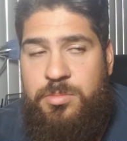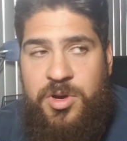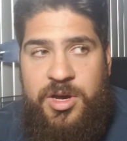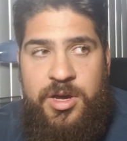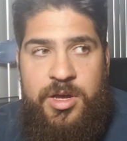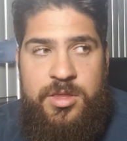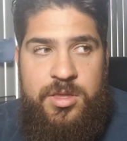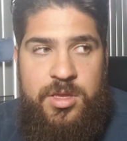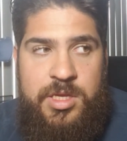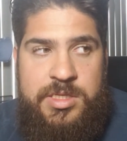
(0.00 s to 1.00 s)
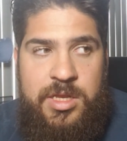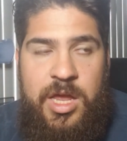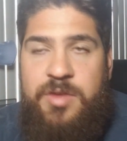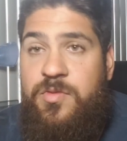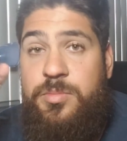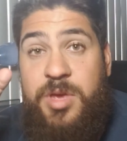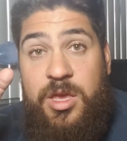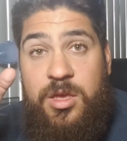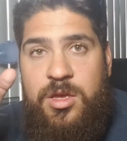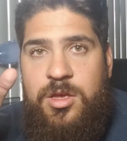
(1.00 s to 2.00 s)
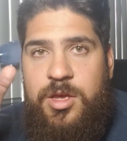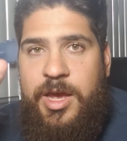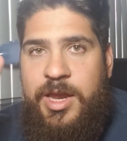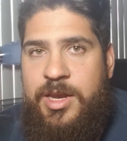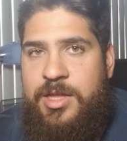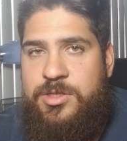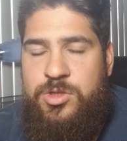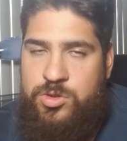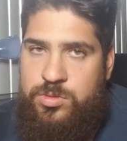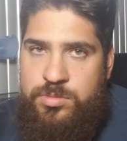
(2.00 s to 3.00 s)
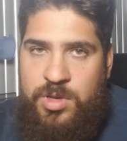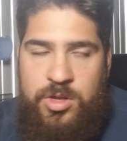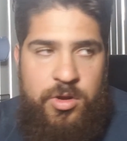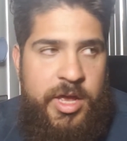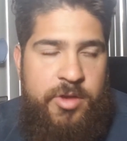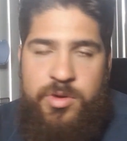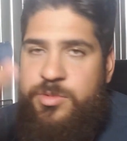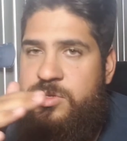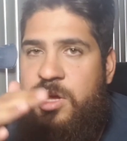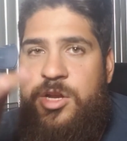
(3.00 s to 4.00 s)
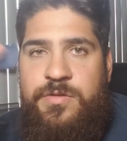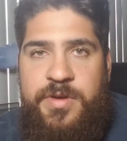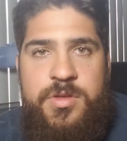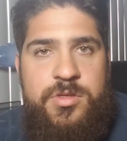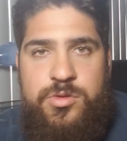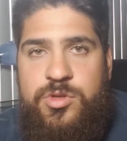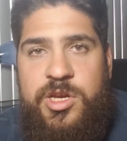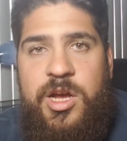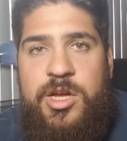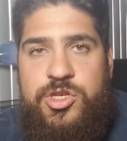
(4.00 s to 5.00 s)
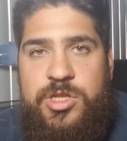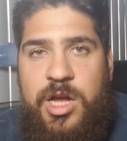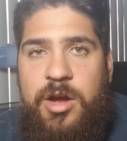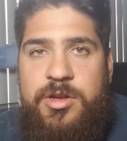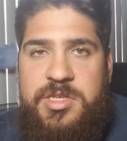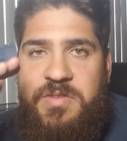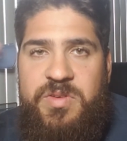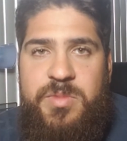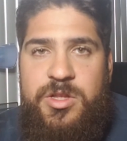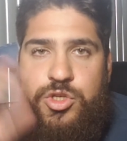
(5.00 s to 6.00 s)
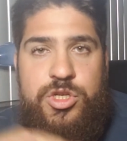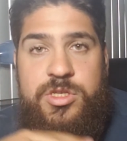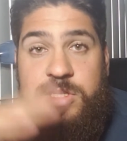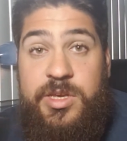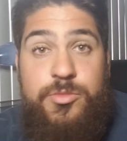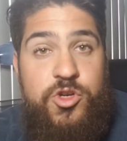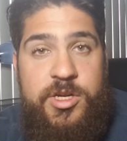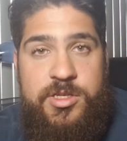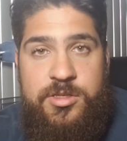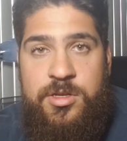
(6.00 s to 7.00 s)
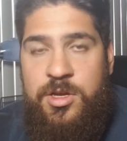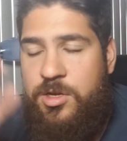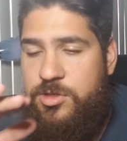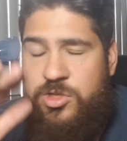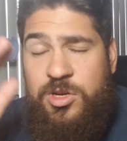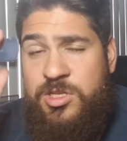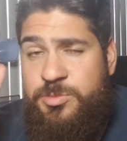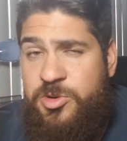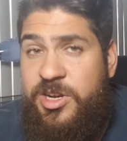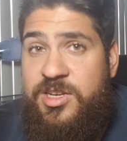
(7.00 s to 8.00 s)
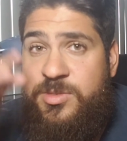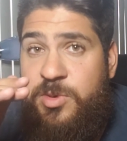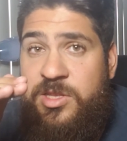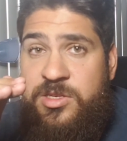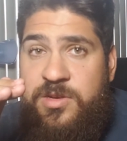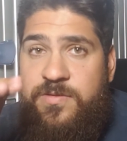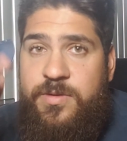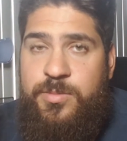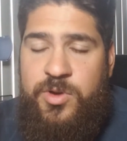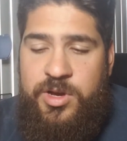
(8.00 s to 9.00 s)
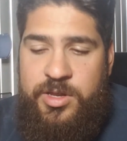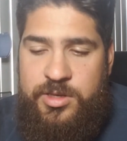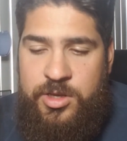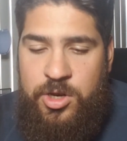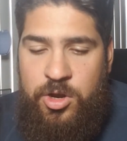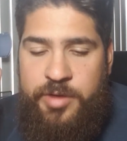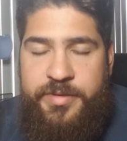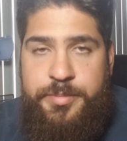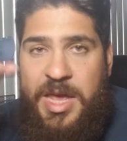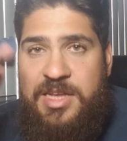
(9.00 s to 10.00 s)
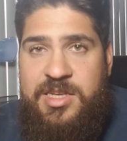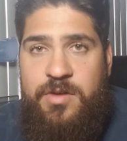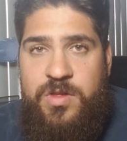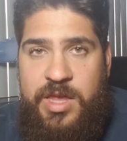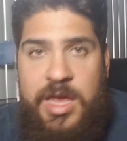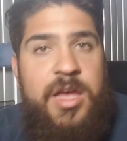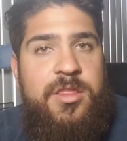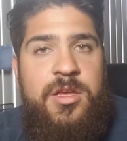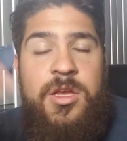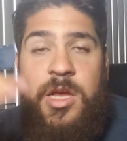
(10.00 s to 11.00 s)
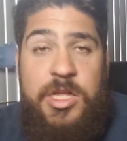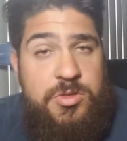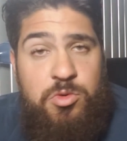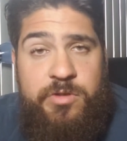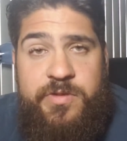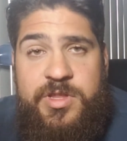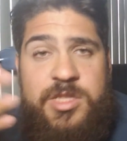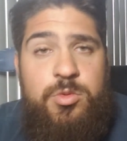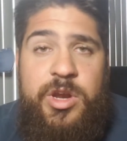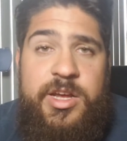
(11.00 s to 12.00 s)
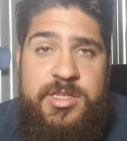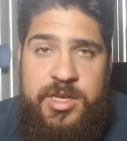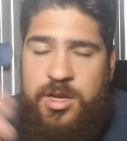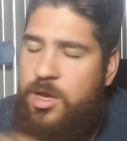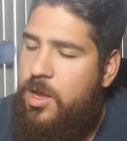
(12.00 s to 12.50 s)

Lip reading: but it's a lot for me. And that's anywhere between $150 to $300 every month just skip tracing. So it's pretty expensive, but if it pays out in the end, it's worth it. That's what I say.